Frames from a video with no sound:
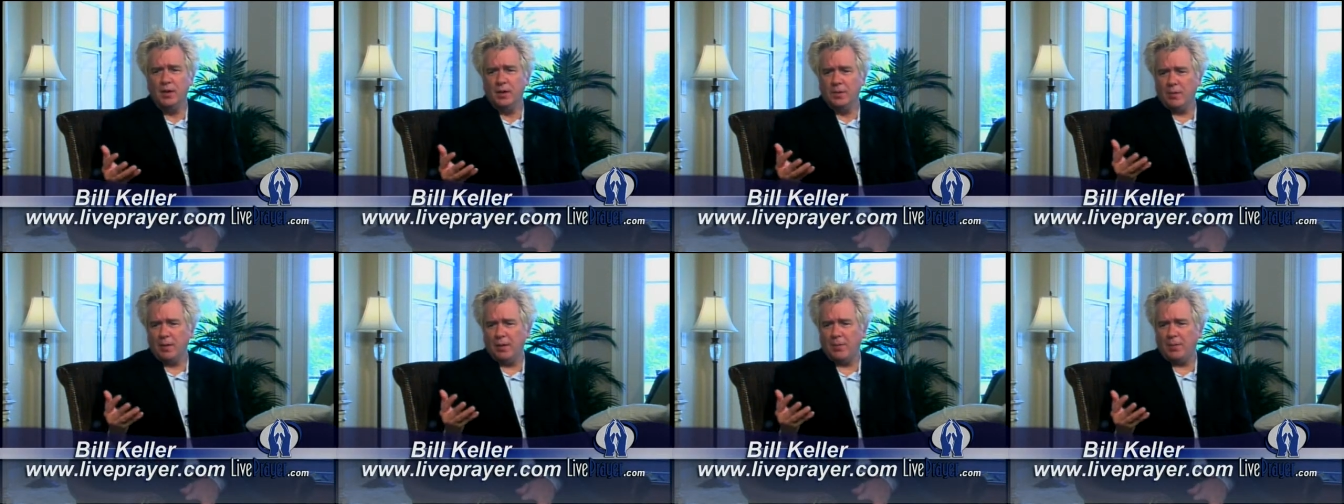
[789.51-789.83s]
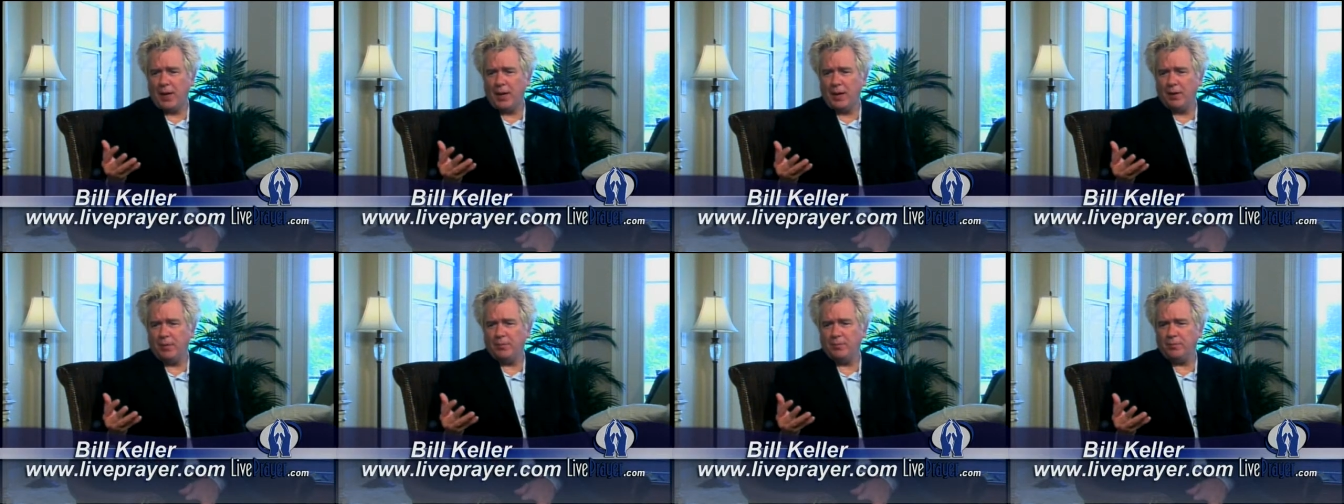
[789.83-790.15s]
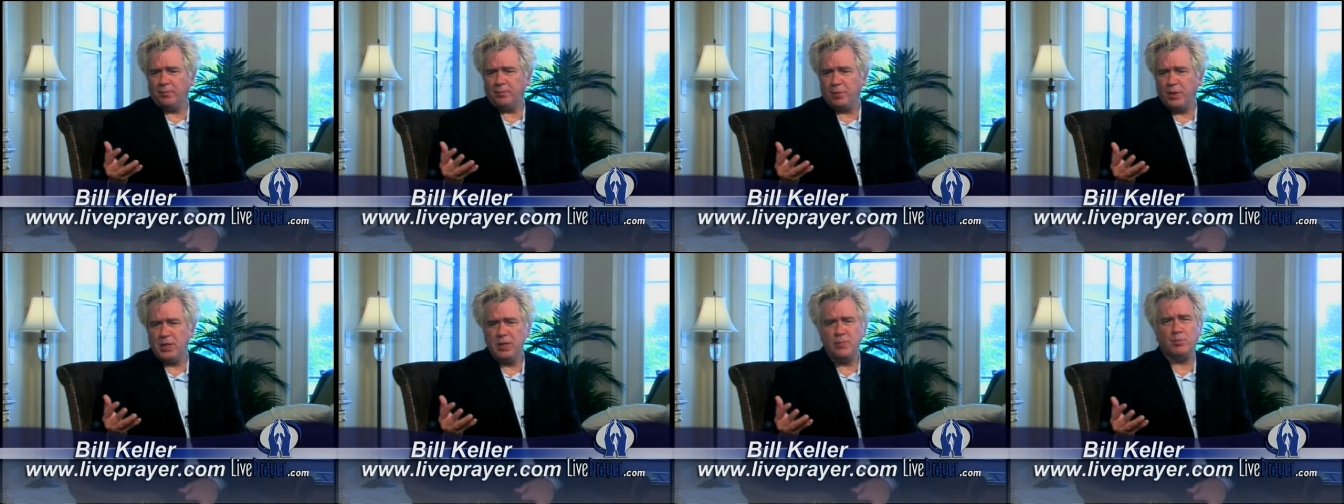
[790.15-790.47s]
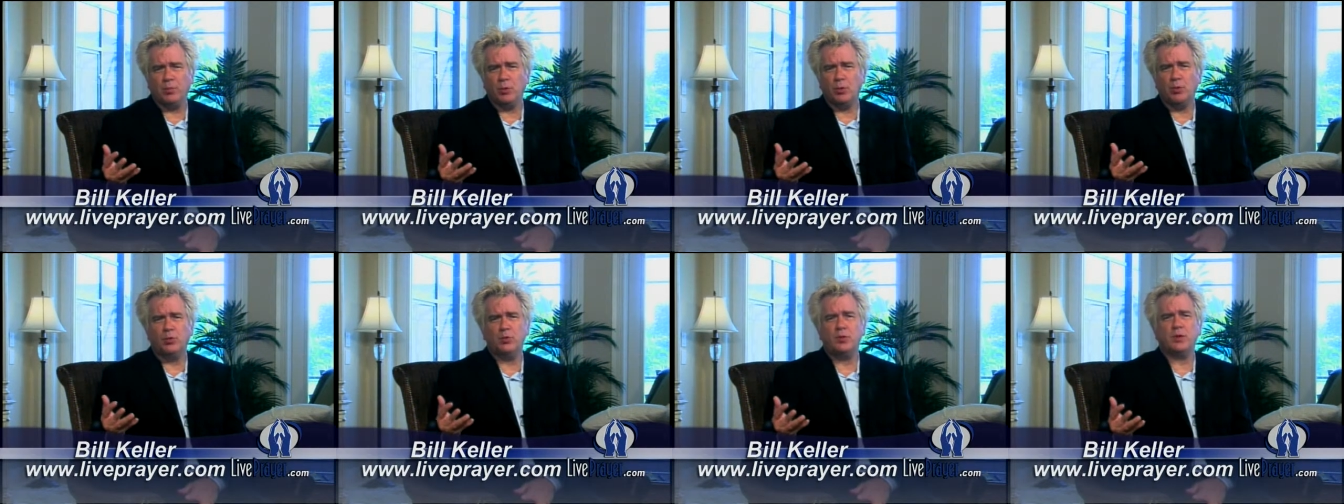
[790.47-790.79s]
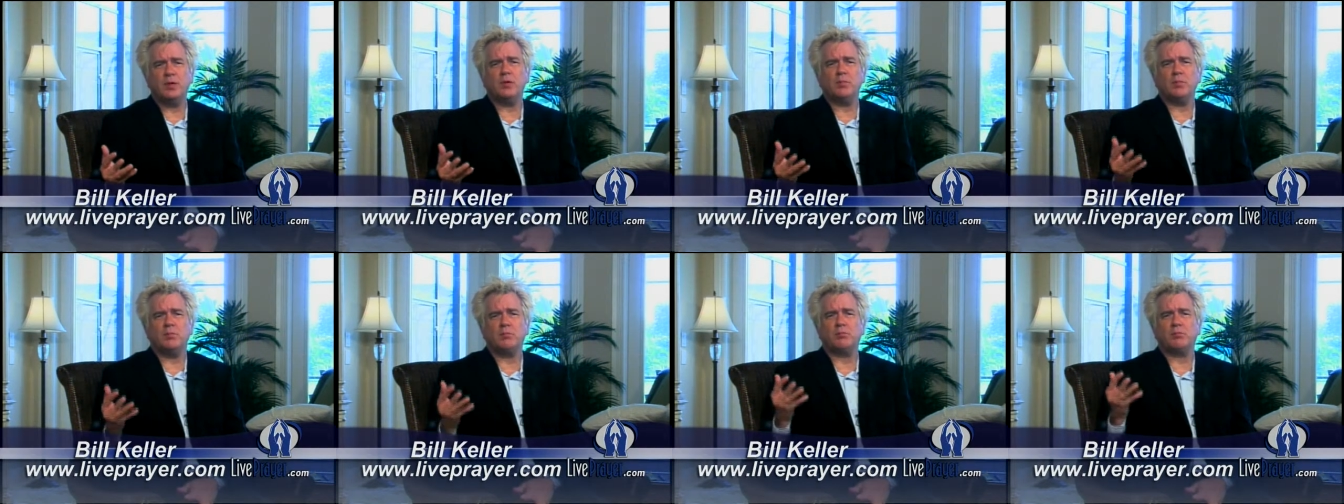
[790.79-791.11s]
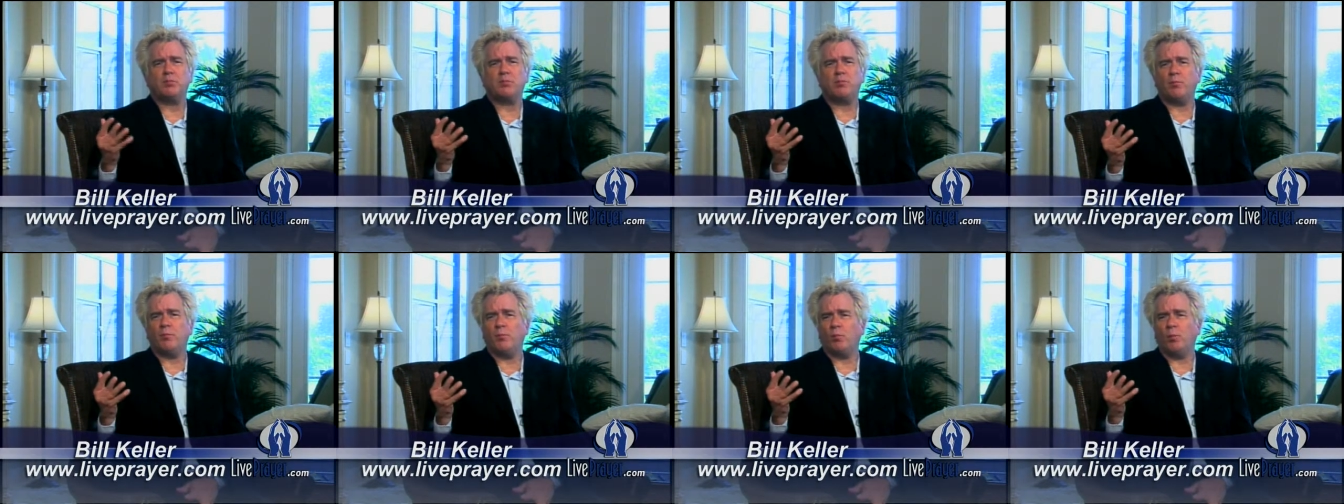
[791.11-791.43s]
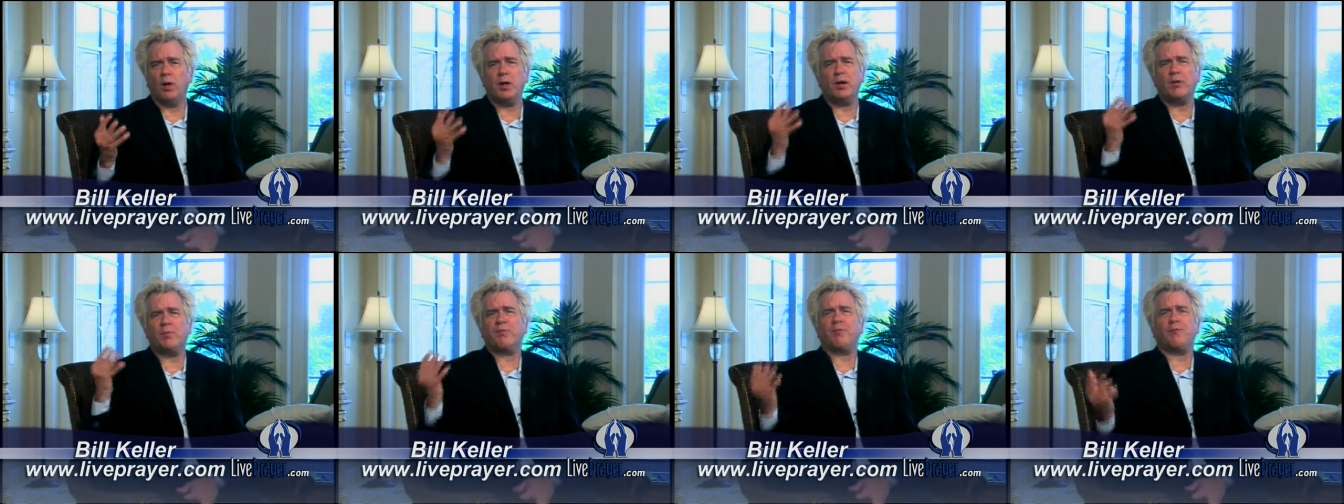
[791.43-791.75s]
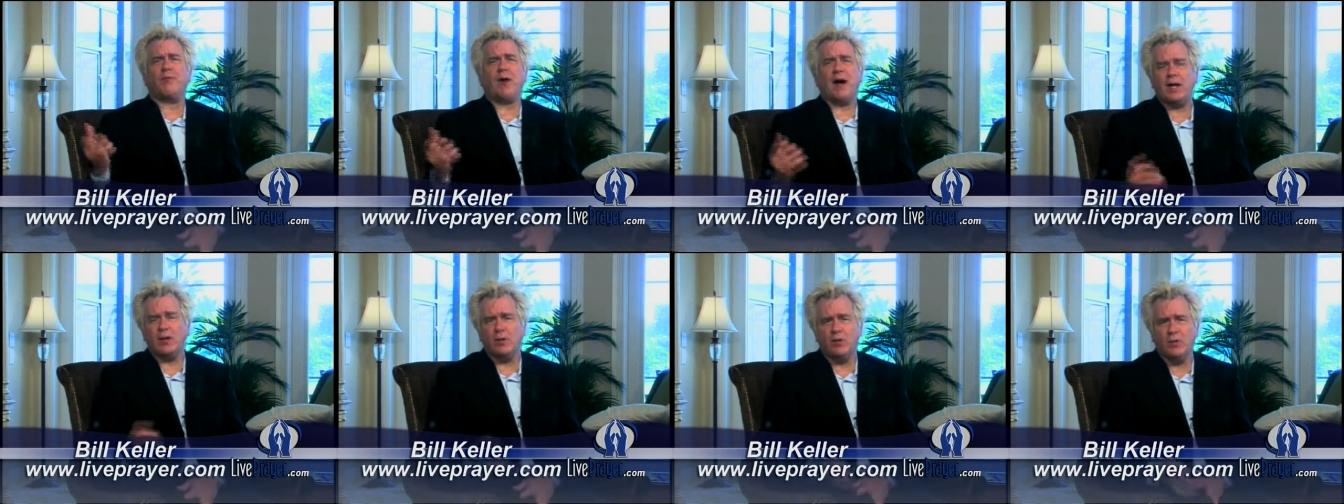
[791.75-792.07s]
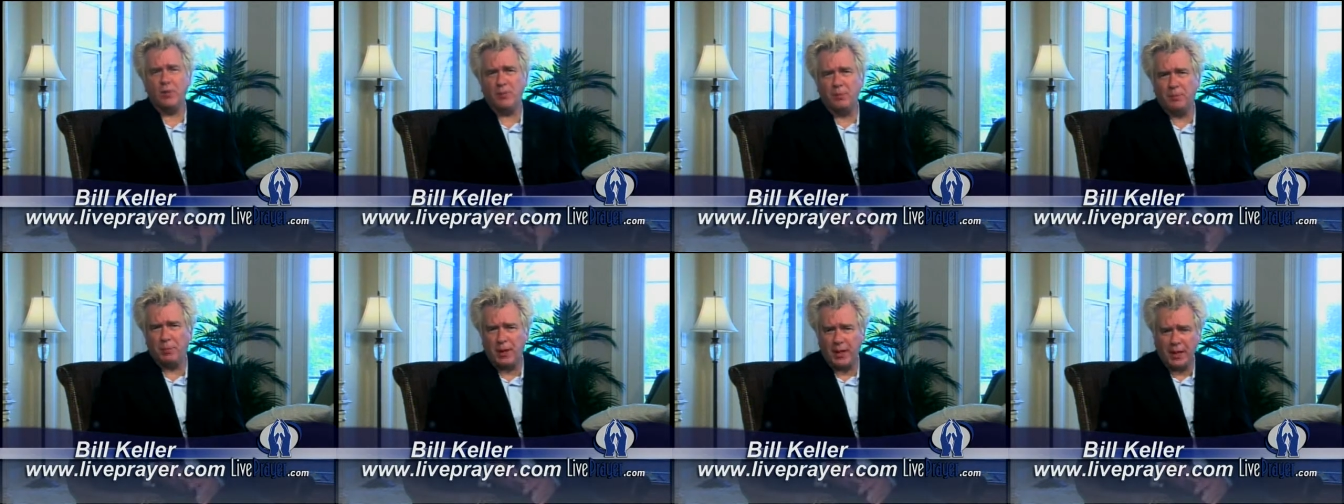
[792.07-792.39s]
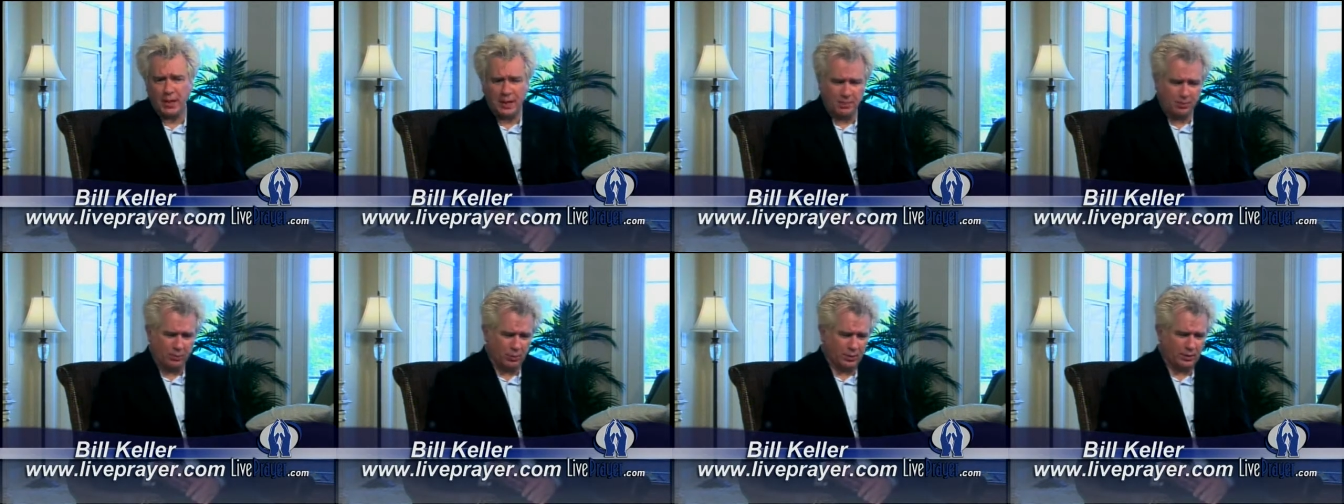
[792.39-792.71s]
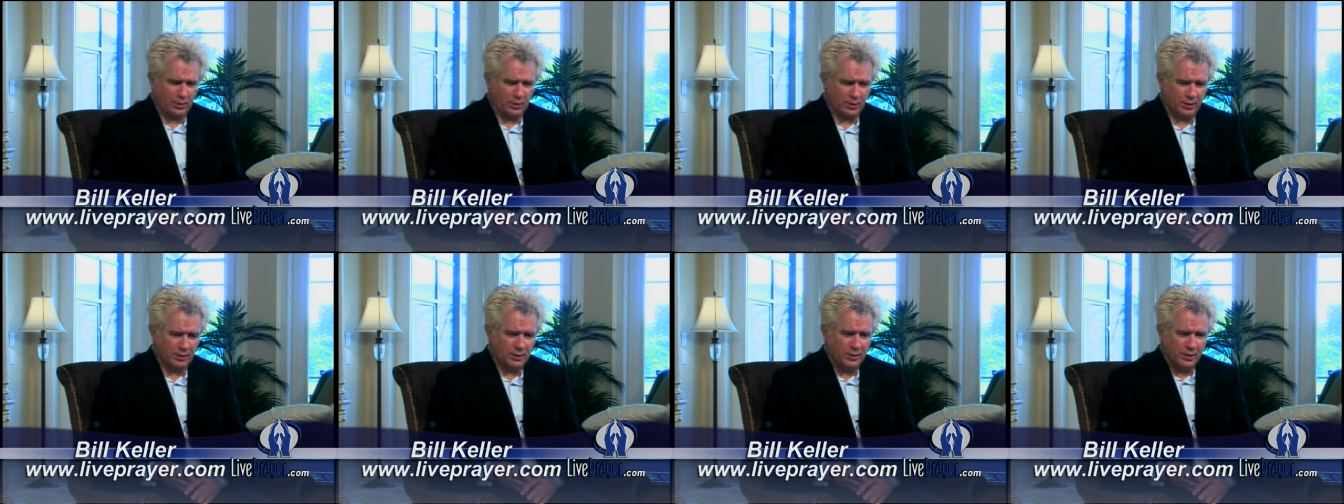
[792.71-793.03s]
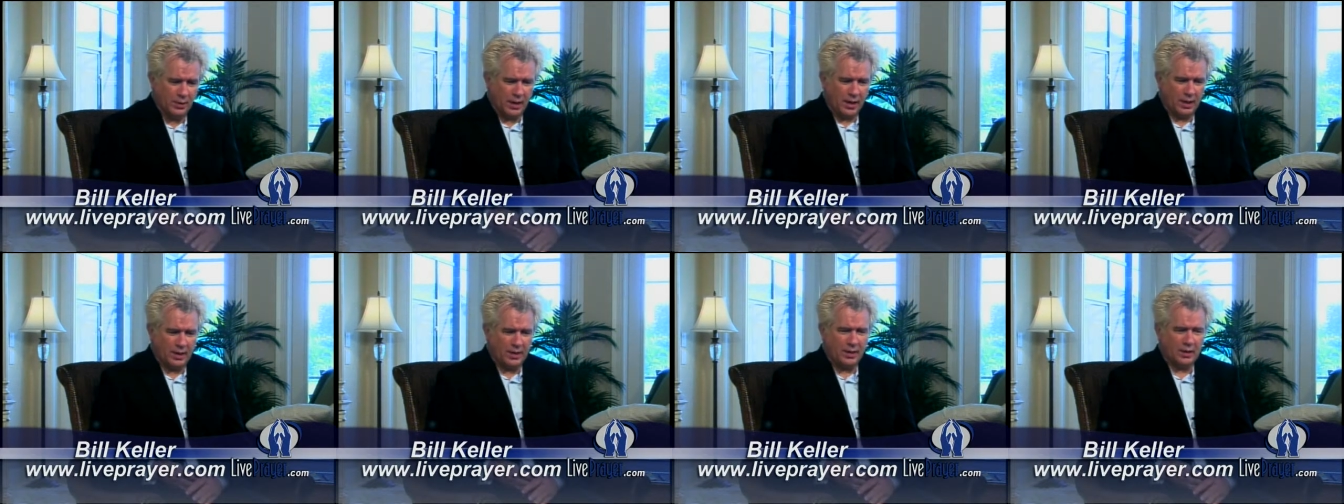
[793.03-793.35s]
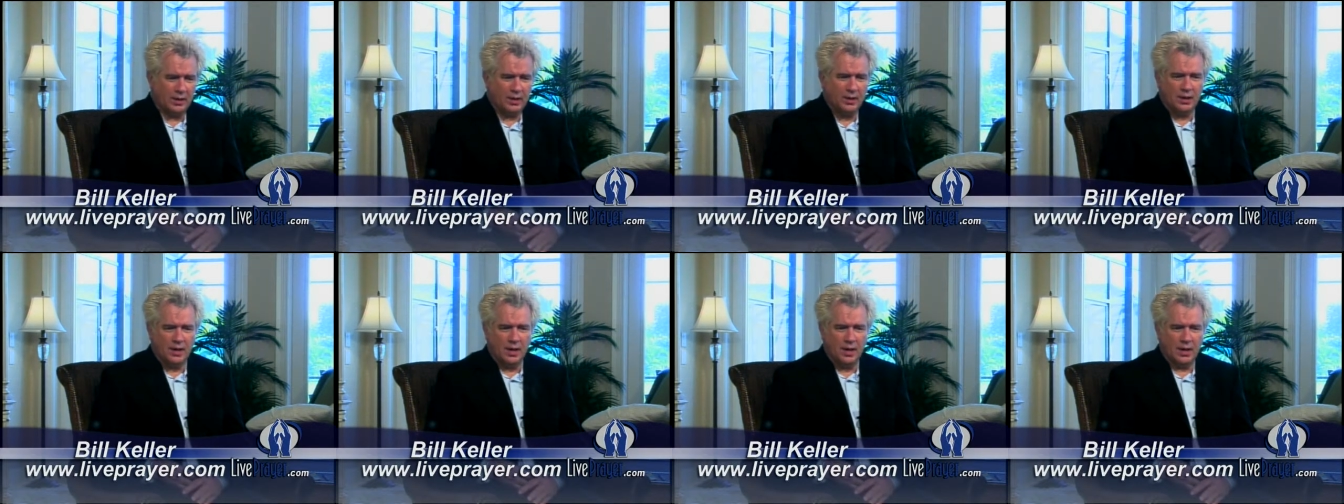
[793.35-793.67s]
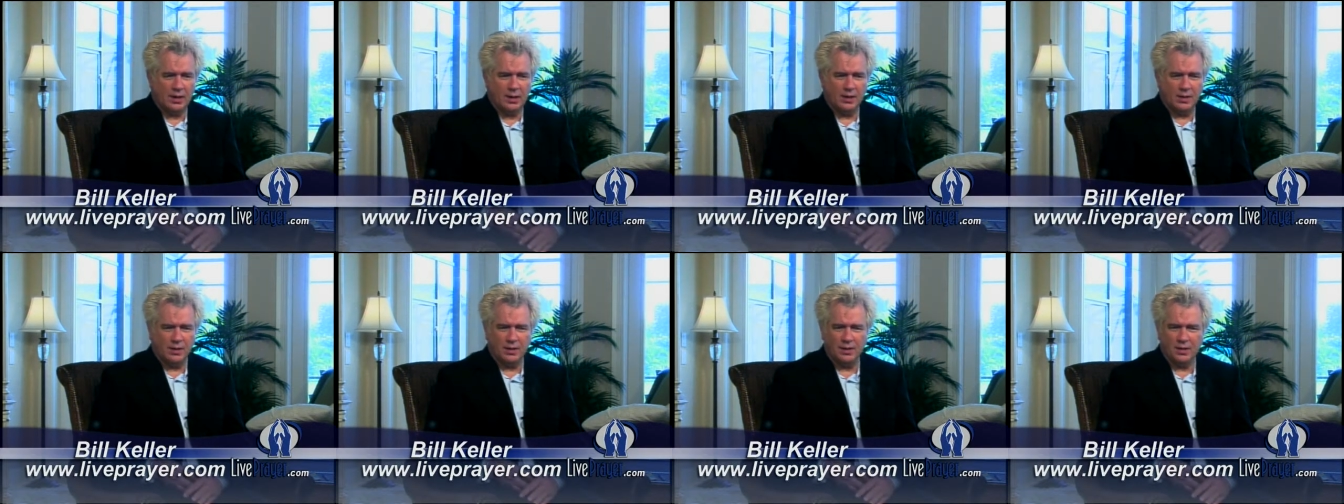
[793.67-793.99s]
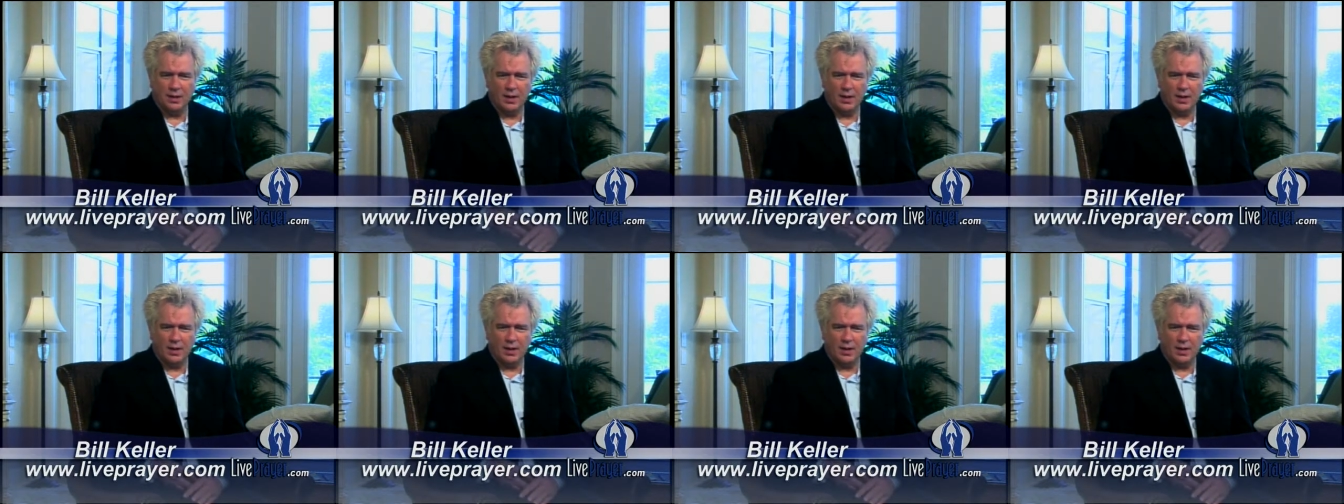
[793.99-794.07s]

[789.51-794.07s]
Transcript: about people who didn't want to follow the Bible and, and, and